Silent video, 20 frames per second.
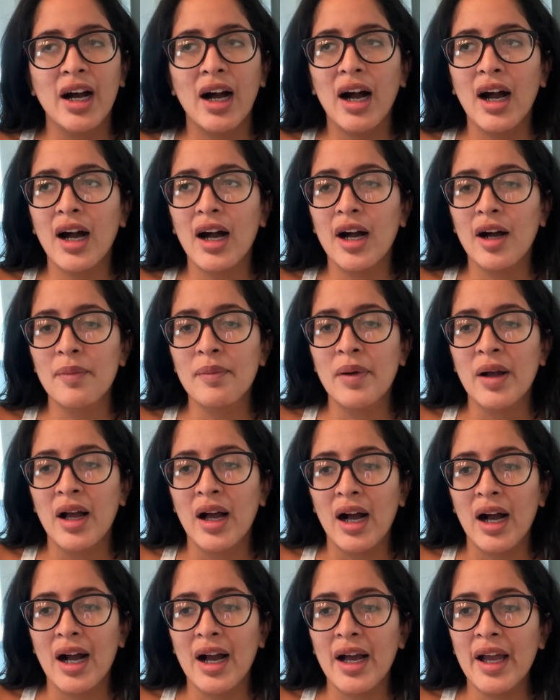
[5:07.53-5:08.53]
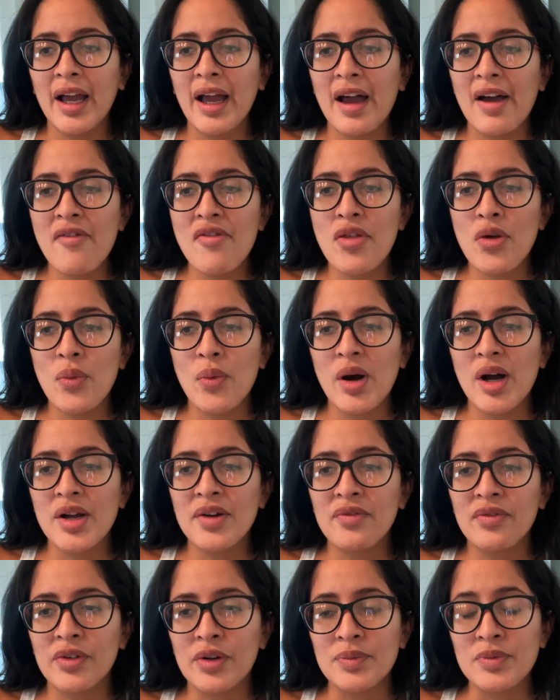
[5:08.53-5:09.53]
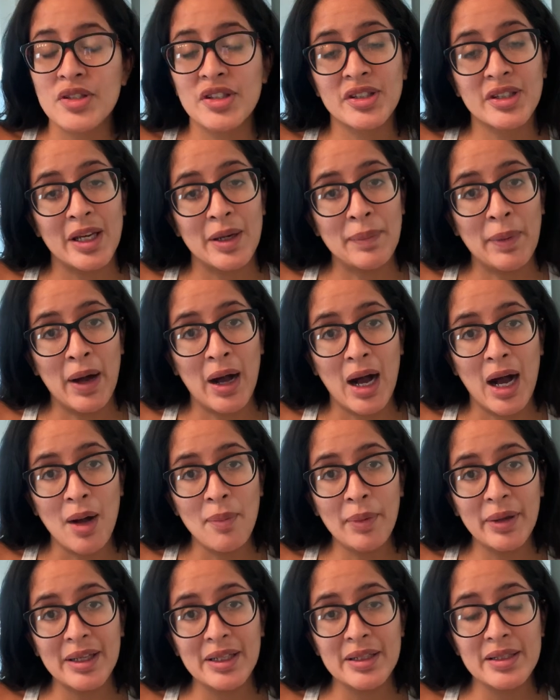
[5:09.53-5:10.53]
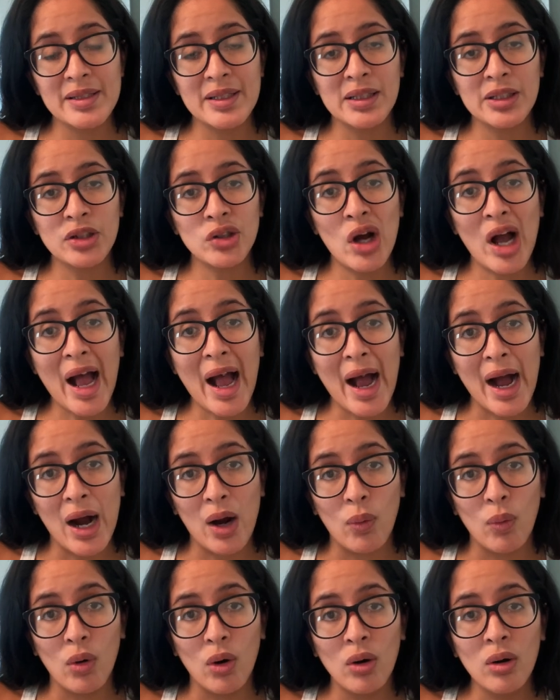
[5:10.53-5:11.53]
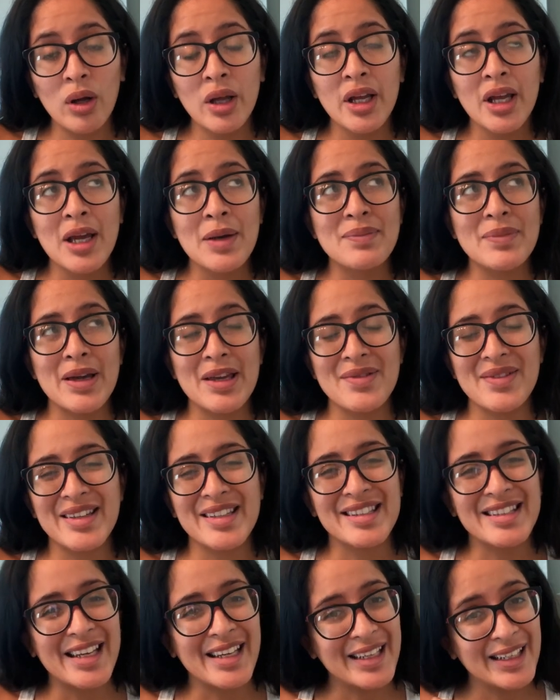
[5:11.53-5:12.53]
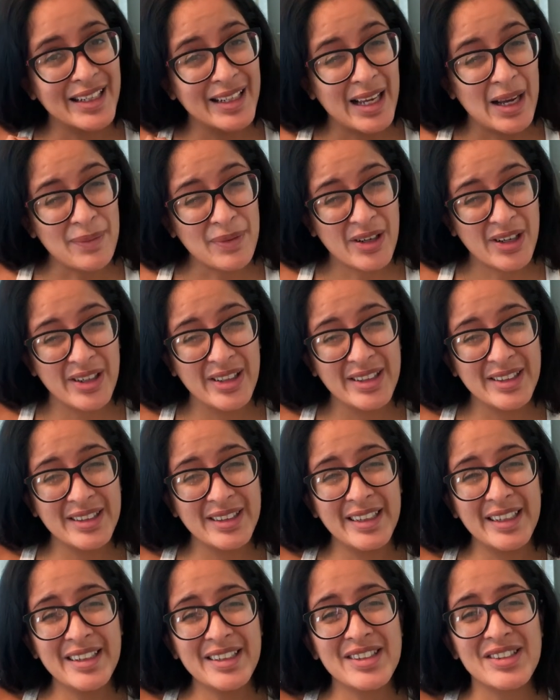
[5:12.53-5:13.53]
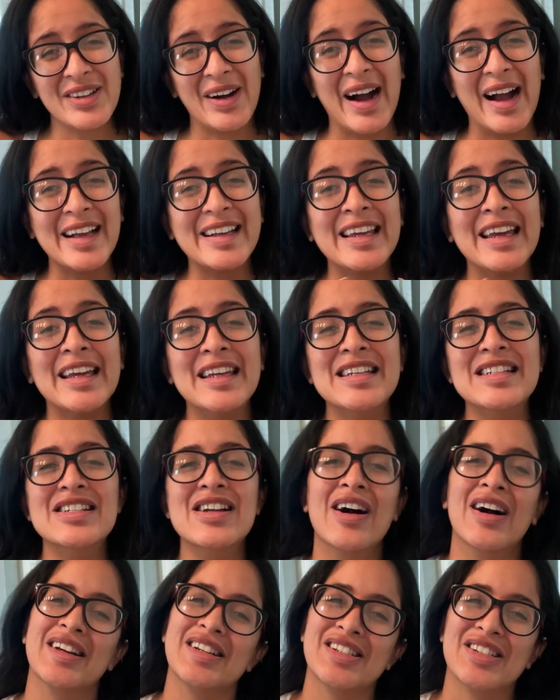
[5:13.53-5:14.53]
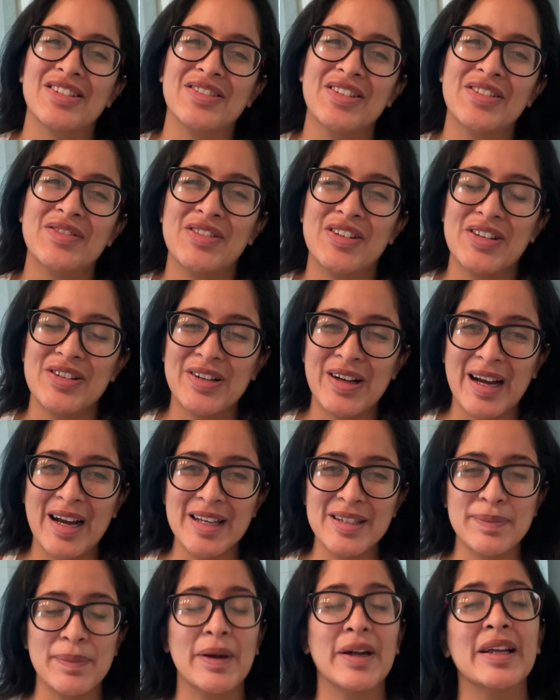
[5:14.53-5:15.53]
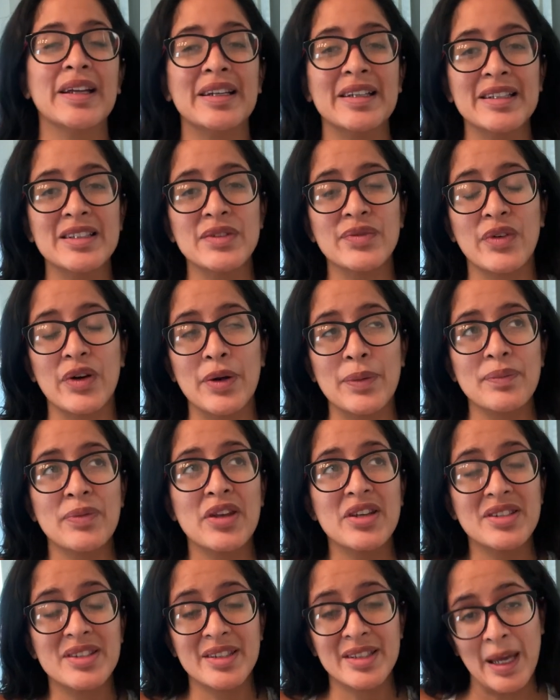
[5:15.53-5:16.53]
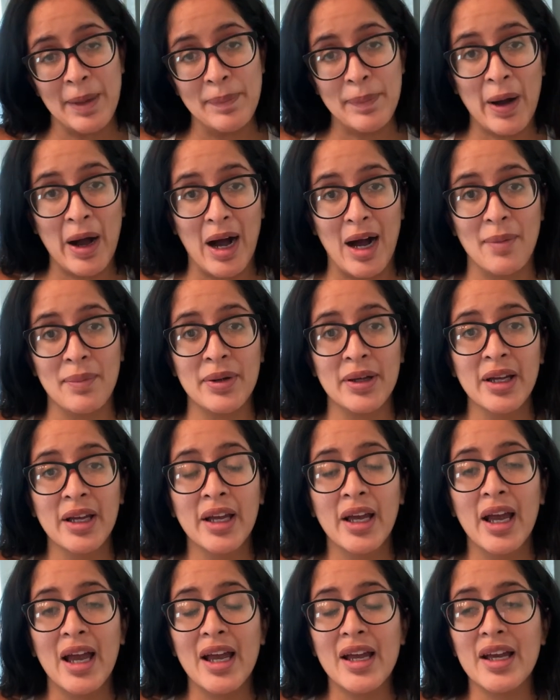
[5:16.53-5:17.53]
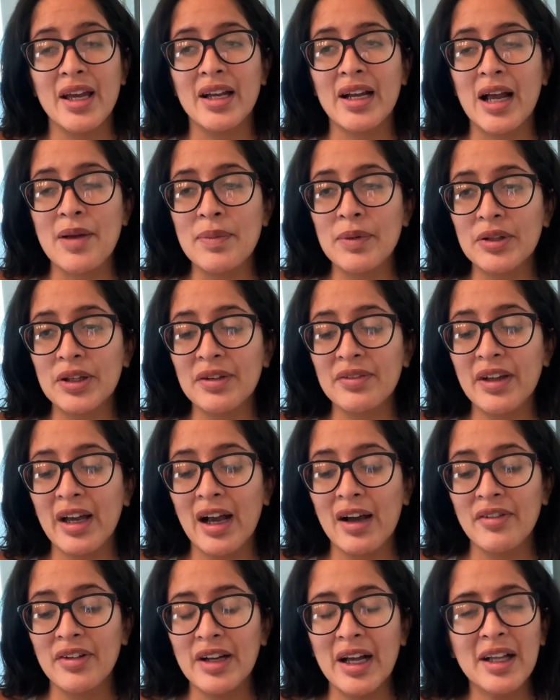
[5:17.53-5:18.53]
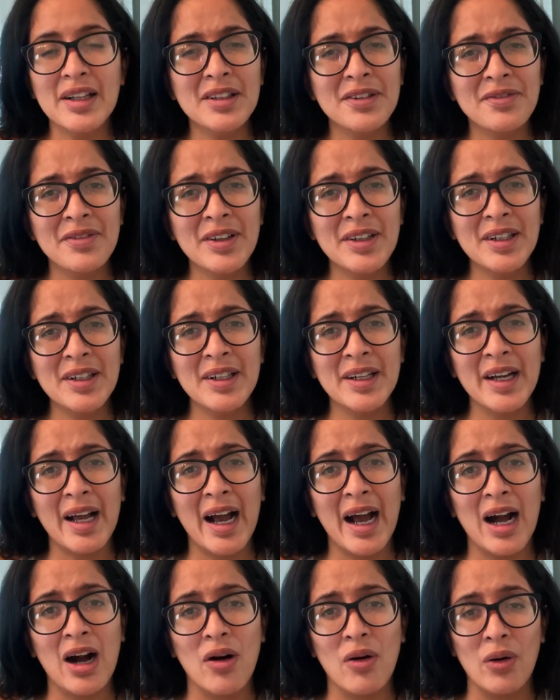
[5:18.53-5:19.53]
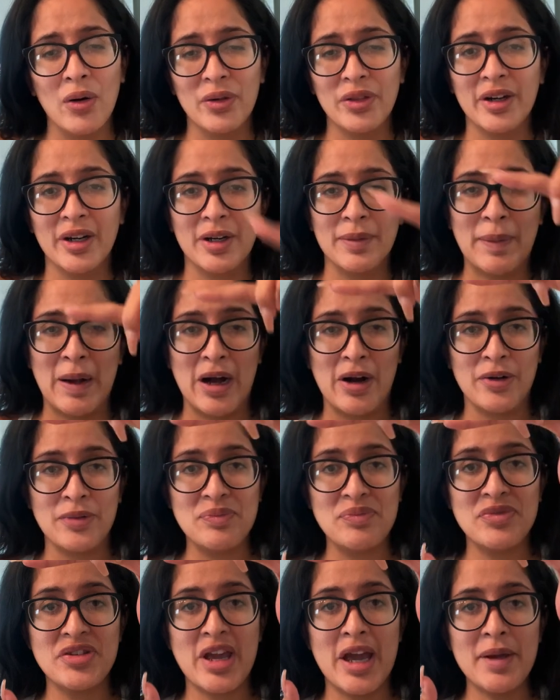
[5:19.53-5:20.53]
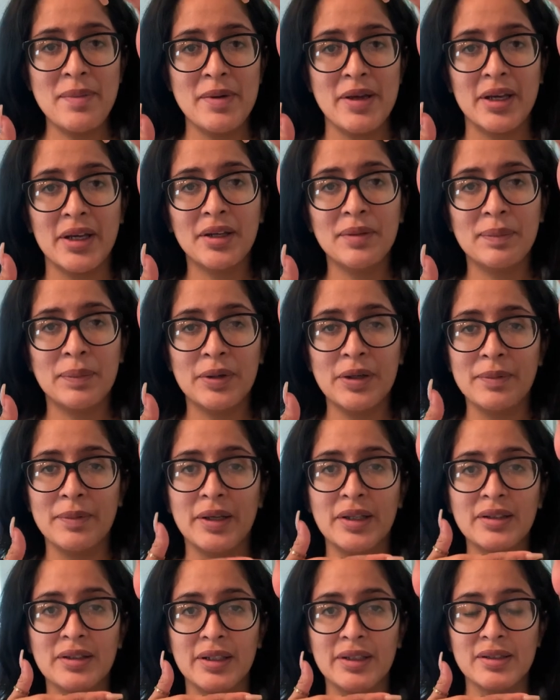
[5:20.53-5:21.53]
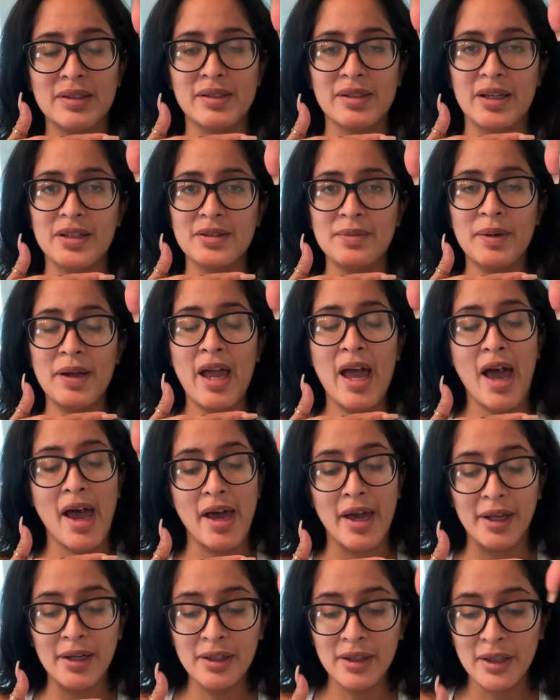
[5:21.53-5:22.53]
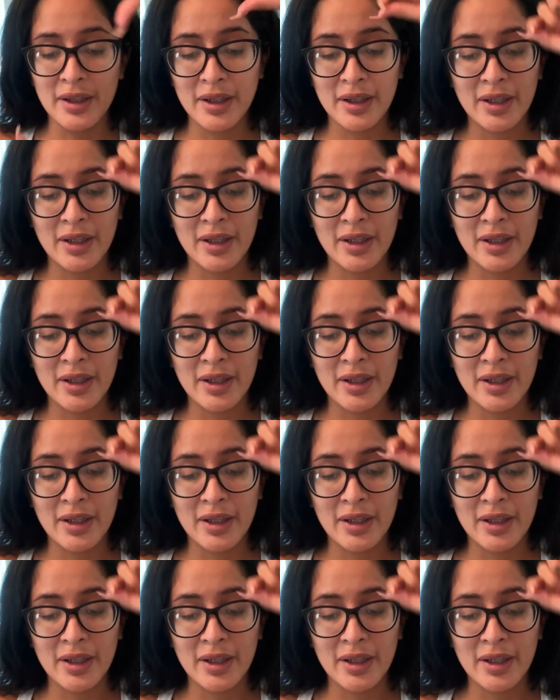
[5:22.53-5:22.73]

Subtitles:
I have the one from Skip Hop. It is a little owl. Baby is taking a nap currently, so I cannot show it for you guys, but it is from Skip Hop. And I believe they have an elephant and an owl. They're about yay big, pretty big, like the size of my head.